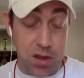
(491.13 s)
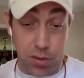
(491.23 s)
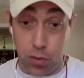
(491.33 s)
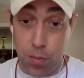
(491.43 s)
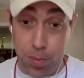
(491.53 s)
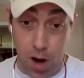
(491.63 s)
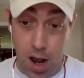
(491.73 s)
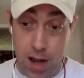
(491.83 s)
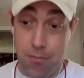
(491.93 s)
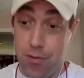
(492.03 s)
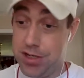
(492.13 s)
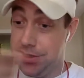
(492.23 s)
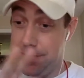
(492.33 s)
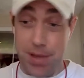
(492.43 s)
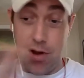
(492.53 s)
through Prime, which
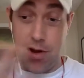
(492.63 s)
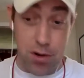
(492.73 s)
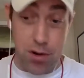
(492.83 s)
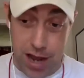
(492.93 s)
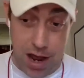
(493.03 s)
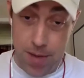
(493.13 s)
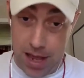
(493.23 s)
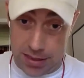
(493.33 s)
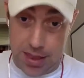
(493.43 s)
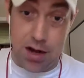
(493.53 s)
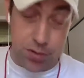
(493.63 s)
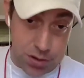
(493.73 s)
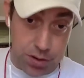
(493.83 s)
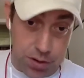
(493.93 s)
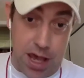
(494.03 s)
is a big no-no now. Back then it was
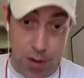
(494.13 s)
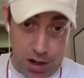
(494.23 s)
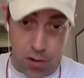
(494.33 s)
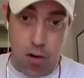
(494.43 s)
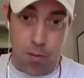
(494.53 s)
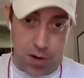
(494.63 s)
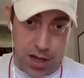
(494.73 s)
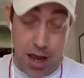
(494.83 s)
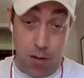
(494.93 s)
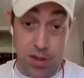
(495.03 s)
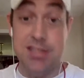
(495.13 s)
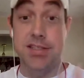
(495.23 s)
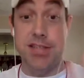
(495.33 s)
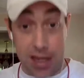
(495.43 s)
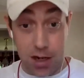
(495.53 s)
okay. We had a corporate account with a
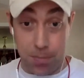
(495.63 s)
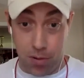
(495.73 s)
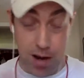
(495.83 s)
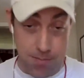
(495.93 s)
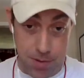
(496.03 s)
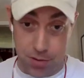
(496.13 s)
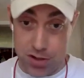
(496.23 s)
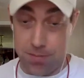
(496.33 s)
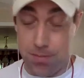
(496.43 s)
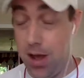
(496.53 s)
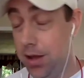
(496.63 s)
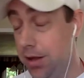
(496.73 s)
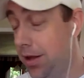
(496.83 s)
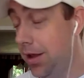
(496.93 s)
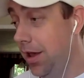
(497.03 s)
second Prime membership on
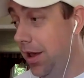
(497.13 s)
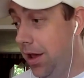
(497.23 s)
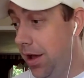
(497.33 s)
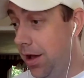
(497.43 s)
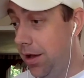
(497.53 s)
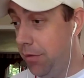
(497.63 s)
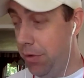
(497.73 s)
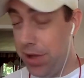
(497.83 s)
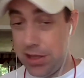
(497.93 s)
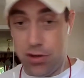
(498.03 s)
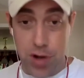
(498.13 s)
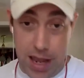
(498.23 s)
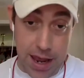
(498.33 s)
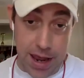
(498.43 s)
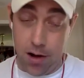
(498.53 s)
it. And we would get
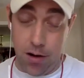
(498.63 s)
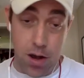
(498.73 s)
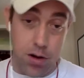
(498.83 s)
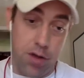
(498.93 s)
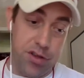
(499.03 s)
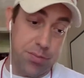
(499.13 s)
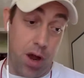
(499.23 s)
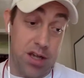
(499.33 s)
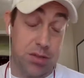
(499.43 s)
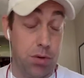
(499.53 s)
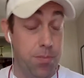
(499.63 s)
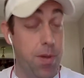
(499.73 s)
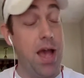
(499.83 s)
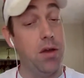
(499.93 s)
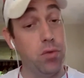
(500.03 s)
2-day air on all these products we would
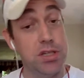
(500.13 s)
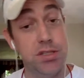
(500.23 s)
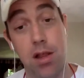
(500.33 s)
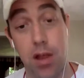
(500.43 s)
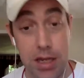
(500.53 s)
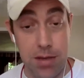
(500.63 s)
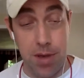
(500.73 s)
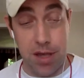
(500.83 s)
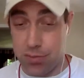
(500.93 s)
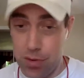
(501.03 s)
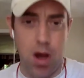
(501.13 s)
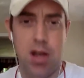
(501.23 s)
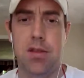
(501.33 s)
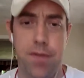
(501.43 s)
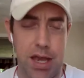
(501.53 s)
buy and resell on eBay. So we
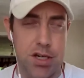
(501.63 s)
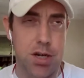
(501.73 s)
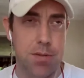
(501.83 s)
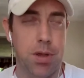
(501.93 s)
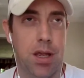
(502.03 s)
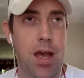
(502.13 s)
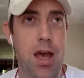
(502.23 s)
wanted the fast shipping.